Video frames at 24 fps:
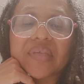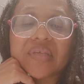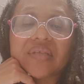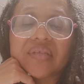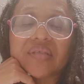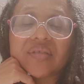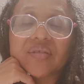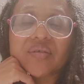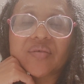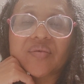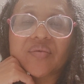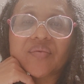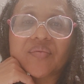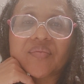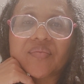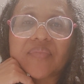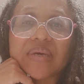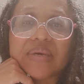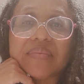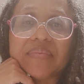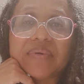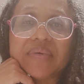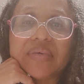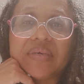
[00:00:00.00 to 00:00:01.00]
so
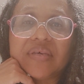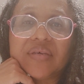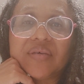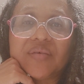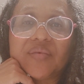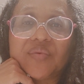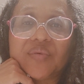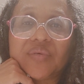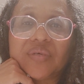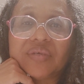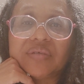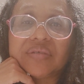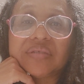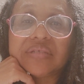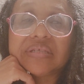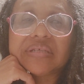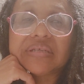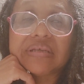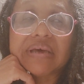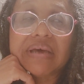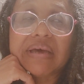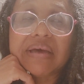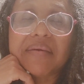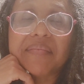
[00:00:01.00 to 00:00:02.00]
maybe he will
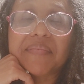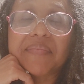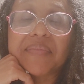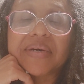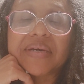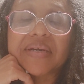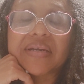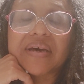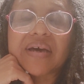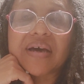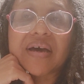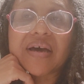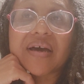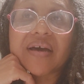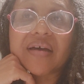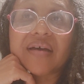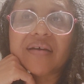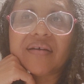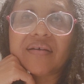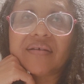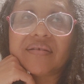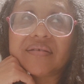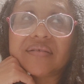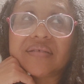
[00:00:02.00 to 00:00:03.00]
today. But
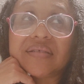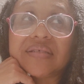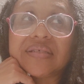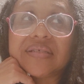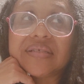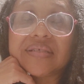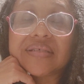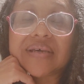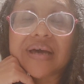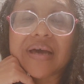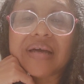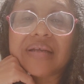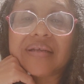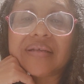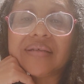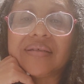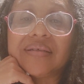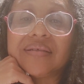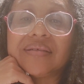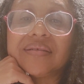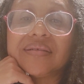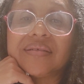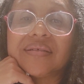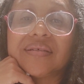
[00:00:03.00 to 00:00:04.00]
I
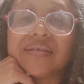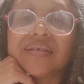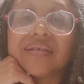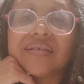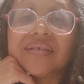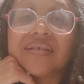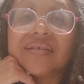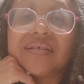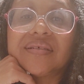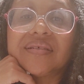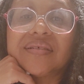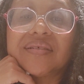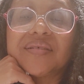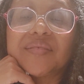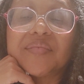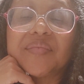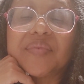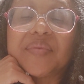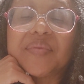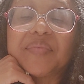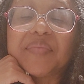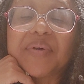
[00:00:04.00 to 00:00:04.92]
decided to be